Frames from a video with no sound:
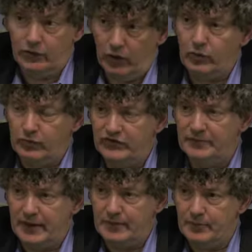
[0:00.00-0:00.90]
in
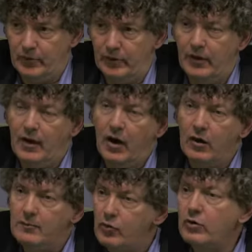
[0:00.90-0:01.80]
low-risk people, are
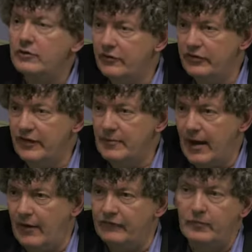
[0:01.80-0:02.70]
important to think
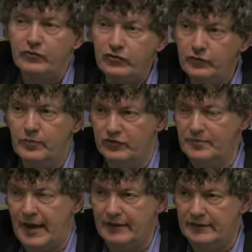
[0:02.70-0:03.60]
about from two
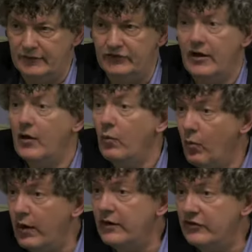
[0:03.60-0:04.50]
perspectives.
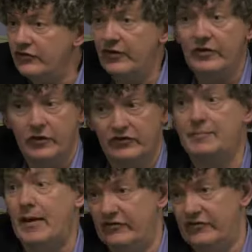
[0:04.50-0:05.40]
One is they're
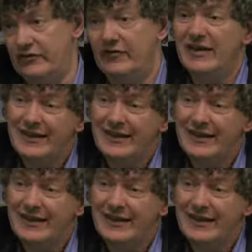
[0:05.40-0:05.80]
expensive.